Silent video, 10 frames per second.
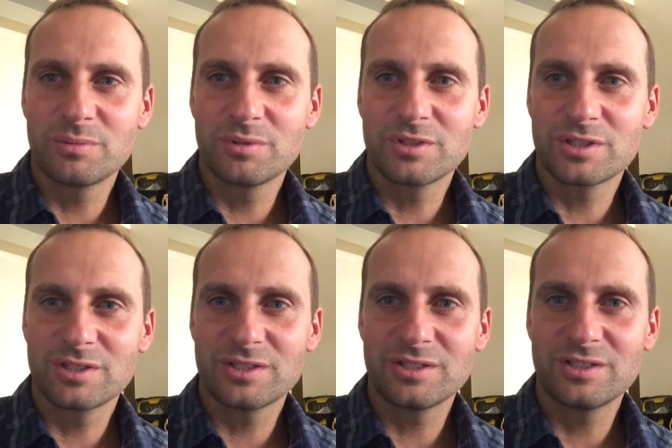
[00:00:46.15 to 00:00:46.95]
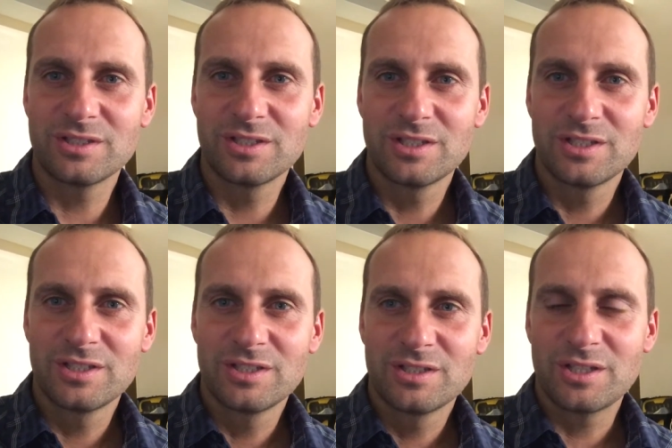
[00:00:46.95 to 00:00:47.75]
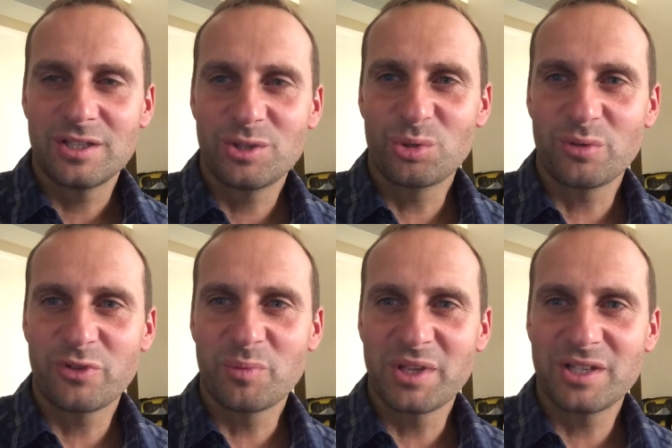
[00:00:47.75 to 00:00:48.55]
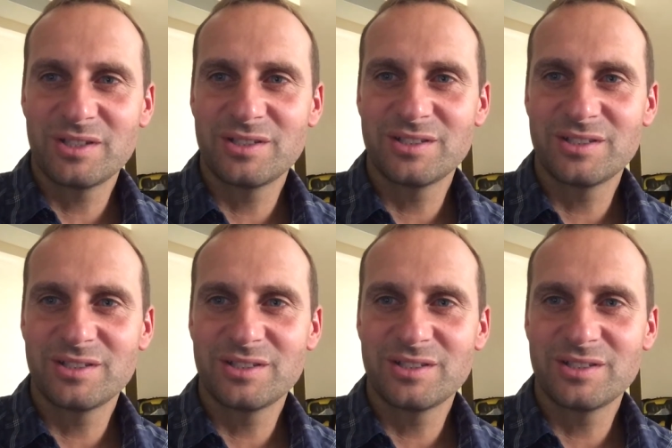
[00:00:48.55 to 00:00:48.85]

But uh, yeah, I couldn't film there.